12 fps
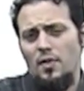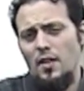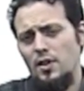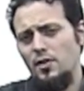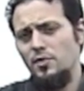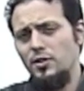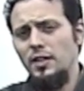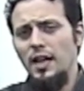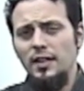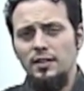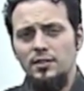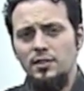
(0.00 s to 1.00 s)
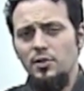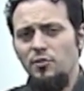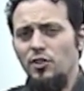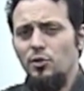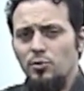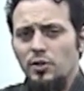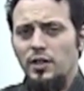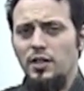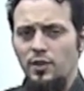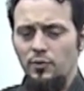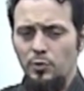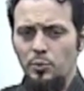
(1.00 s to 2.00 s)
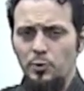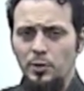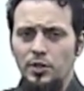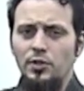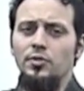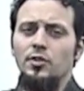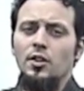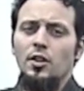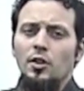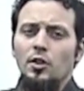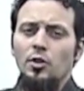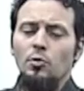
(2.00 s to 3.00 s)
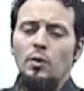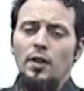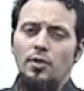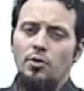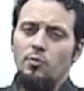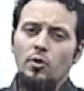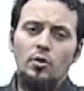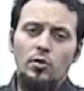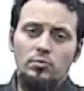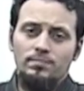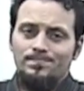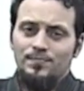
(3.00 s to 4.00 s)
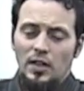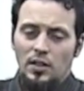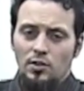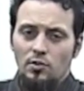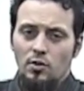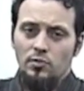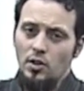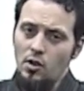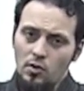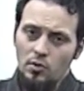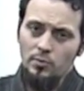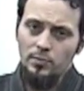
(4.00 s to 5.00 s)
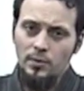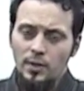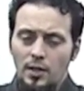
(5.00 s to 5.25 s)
That other class is going to feel really comfortable because you went through, in your own home,